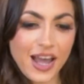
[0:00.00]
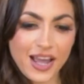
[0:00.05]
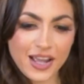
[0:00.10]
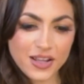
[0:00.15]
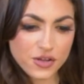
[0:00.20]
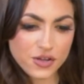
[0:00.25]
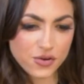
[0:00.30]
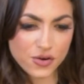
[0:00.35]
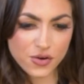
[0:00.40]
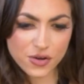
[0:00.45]

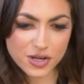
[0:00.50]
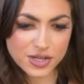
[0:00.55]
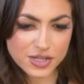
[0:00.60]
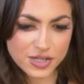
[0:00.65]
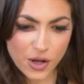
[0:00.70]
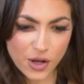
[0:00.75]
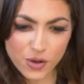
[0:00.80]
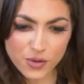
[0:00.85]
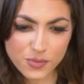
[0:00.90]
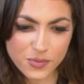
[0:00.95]
and you're gonna
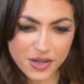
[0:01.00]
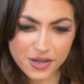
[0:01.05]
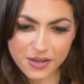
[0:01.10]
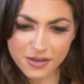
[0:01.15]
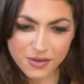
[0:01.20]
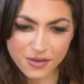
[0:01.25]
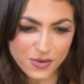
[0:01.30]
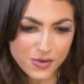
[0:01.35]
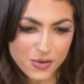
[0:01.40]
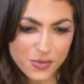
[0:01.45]
tell
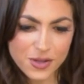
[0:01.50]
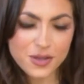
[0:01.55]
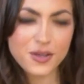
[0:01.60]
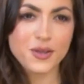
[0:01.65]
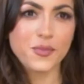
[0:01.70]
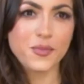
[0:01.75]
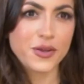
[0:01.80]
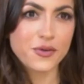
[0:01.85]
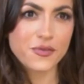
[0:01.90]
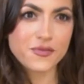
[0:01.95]
me, you know, a
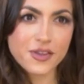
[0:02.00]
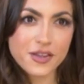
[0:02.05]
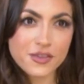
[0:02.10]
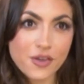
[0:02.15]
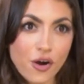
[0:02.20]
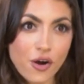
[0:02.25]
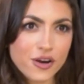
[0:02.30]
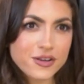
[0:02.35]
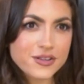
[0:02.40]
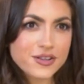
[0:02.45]
little bit of
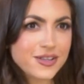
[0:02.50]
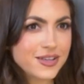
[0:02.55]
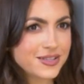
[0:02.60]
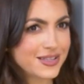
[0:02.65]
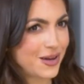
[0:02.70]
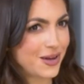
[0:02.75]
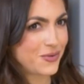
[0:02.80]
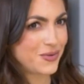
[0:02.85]
that art class.